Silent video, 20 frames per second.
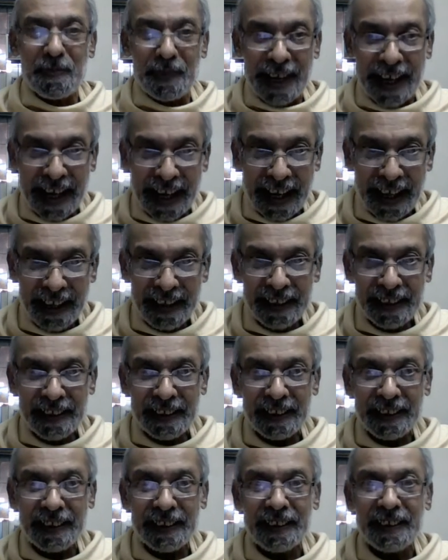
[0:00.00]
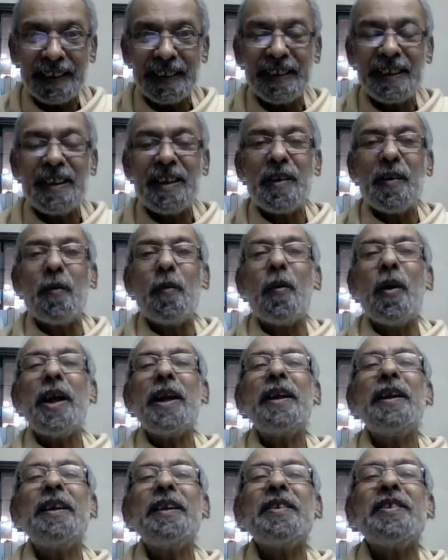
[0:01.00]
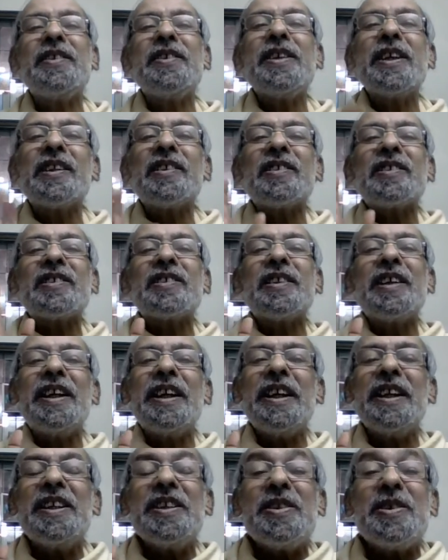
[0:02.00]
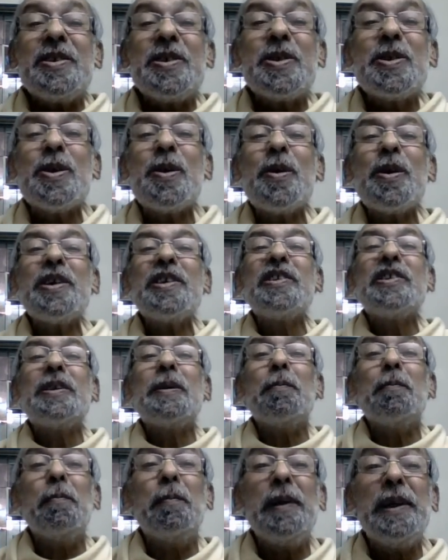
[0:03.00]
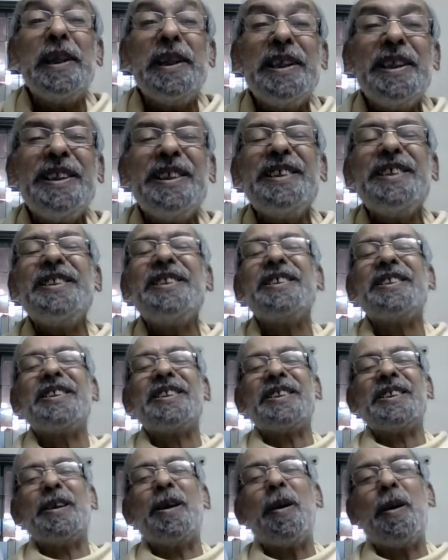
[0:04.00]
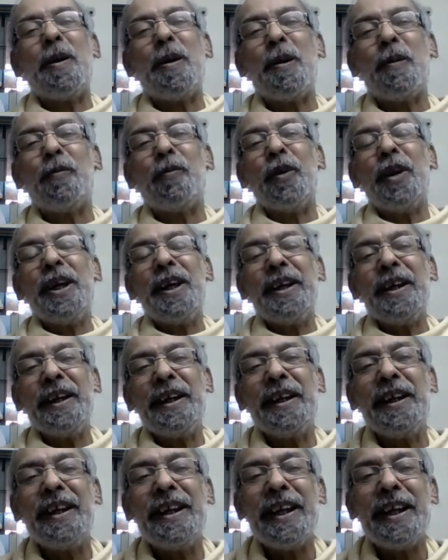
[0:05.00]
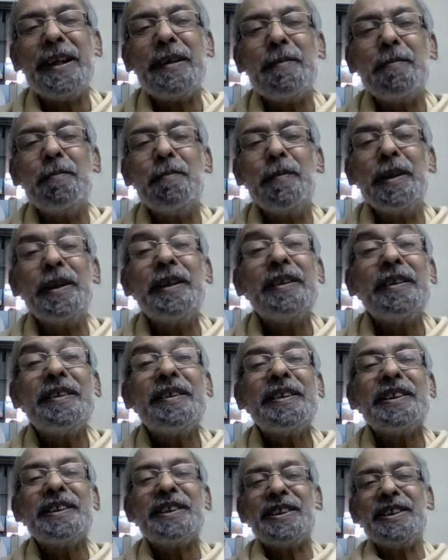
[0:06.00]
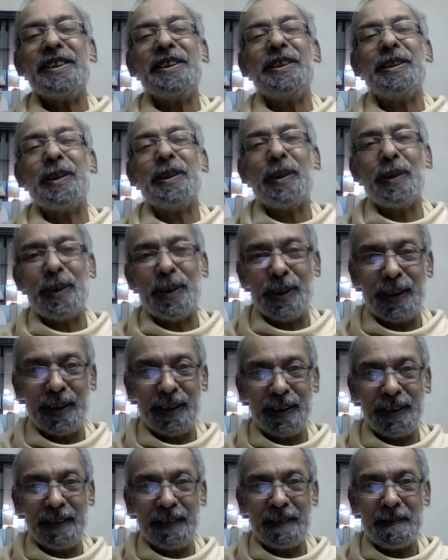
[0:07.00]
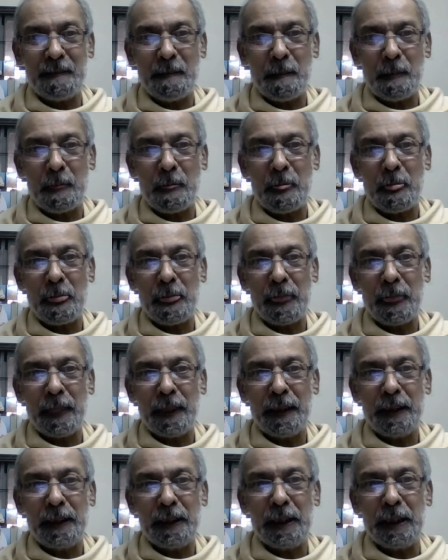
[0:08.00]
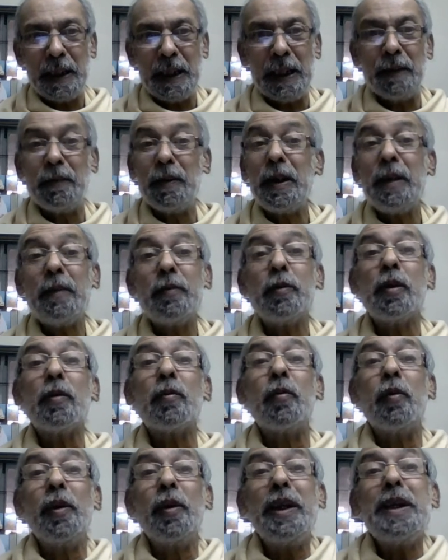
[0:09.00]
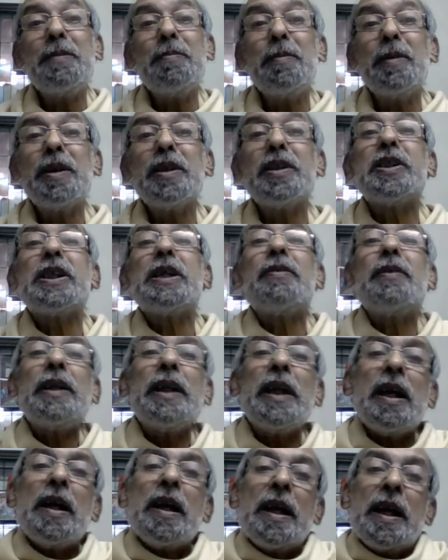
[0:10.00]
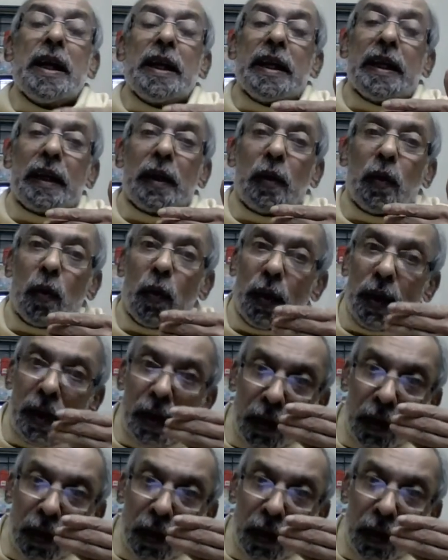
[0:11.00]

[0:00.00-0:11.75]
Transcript: And one just enjoys the bliss of getting merged in the Lord. Even if not fully merged, even going